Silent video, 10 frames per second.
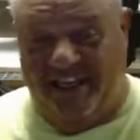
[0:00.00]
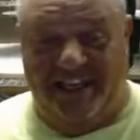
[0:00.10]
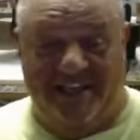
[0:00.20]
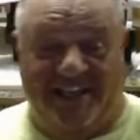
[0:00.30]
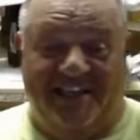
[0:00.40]

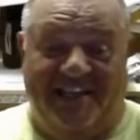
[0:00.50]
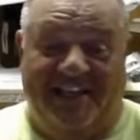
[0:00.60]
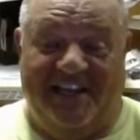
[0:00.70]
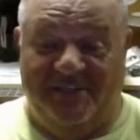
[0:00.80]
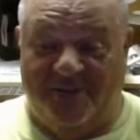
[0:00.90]
I kind of
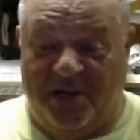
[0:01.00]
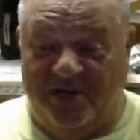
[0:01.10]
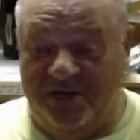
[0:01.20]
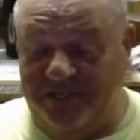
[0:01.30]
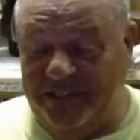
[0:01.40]
got in
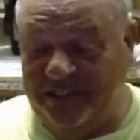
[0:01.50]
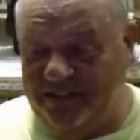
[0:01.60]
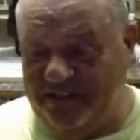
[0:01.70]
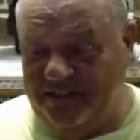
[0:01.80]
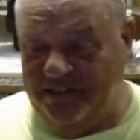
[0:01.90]
trouble, but
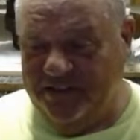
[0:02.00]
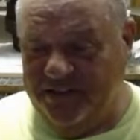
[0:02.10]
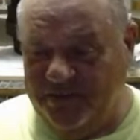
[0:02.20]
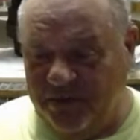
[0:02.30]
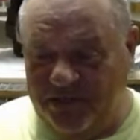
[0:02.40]
you know, she
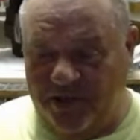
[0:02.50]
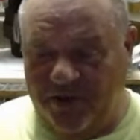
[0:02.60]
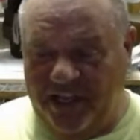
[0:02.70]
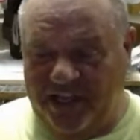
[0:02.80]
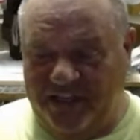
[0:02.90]
told me to
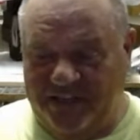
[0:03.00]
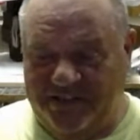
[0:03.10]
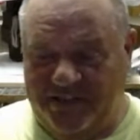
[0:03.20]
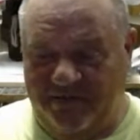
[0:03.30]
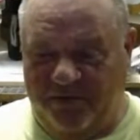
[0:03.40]
go ahead and get
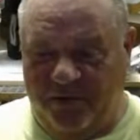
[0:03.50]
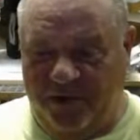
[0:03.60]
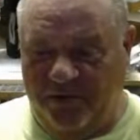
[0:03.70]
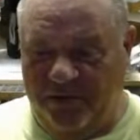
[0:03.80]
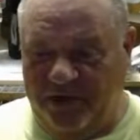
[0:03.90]
stuff before
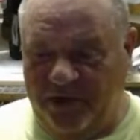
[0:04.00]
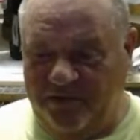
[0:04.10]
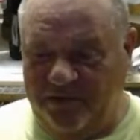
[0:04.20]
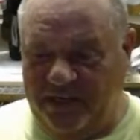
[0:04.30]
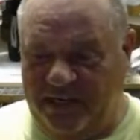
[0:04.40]
they went up,
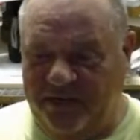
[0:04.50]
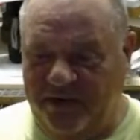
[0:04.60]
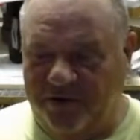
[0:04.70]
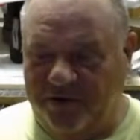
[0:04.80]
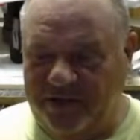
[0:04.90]
but I didn't
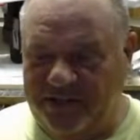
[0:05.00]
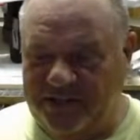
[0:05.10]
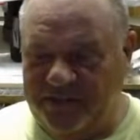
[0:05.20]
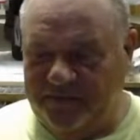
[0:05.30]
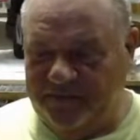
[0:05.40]
go
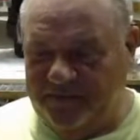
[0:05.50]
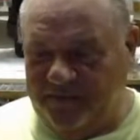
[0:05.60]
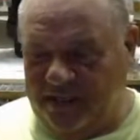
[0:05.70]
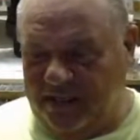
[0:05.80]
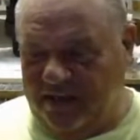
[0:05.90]
crazy.
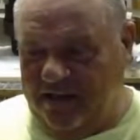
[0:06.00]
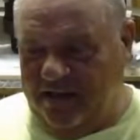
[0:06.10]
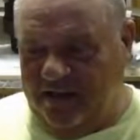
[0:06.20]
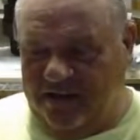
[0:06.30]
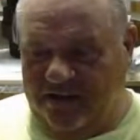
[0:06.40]

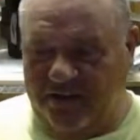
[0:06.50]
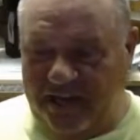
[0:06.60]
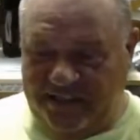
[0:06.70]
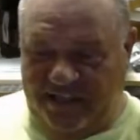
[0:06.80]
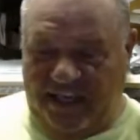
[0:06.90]

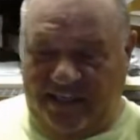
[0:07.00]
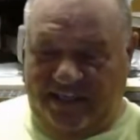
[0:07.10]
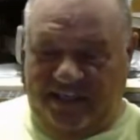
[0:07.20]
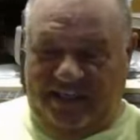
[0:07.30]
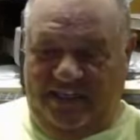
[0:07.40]
Crazy
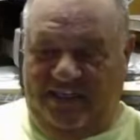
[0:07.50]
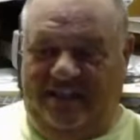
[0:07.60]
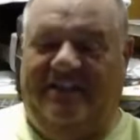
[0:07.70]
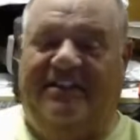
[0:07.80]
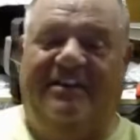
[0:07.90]

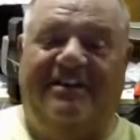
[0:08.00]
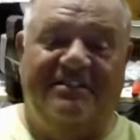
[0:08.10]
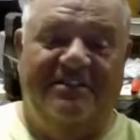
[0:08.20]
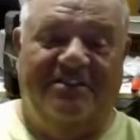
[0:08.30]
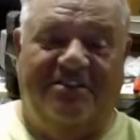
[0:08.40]
Eddie! I was a
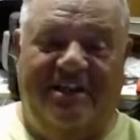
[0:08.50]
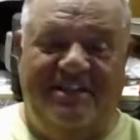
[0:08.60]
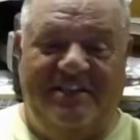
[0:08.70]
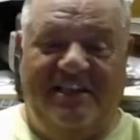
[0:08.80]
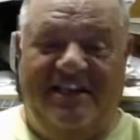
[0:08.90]
little
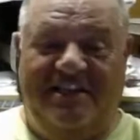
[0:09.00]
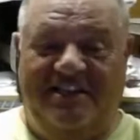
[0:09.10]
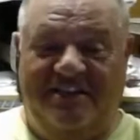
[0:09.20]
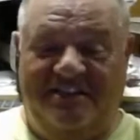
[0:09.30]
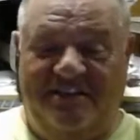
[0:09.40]
crazy Eddie
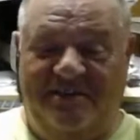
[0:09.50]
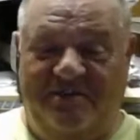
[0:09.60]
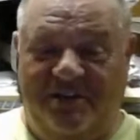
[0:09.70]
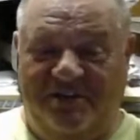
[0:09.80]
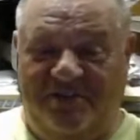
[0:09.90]
in the
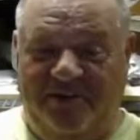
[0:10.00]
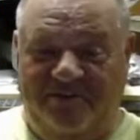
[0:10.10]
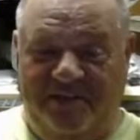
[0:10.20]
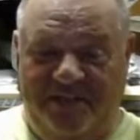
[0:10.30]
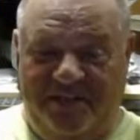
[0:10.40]
Bigfoot
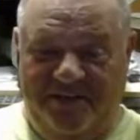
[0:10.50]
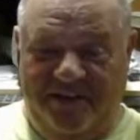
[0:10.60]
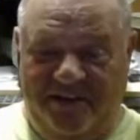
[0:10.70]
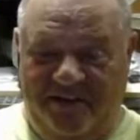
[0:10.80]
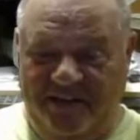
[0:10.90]
video
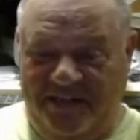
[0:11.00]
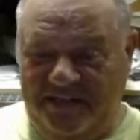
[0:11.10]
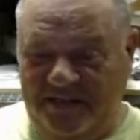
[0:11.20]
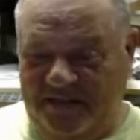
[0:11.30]
there, man.